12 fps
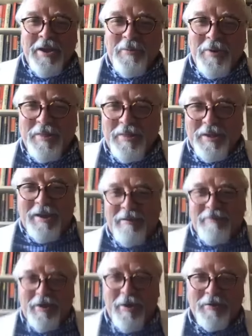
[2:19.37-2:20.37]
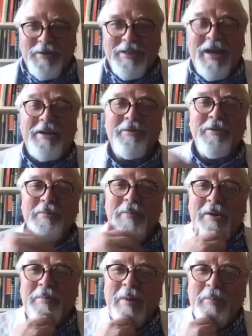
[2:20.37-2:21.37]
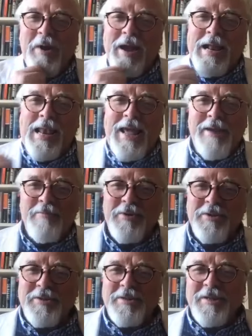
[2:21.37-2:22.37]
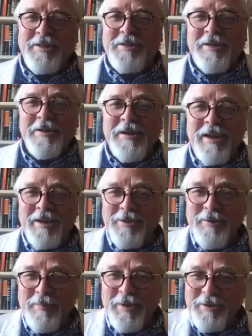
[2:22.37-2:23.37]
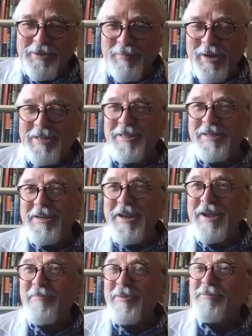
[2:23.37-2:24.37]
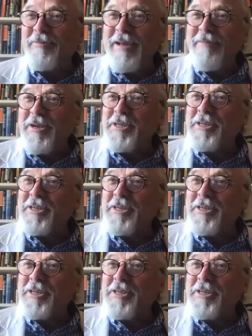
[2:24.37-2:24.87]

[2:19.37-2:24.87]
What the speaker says: with Guy Verhofstadt, who you might remember I claimed as a distant cousin because my surname is Flemish,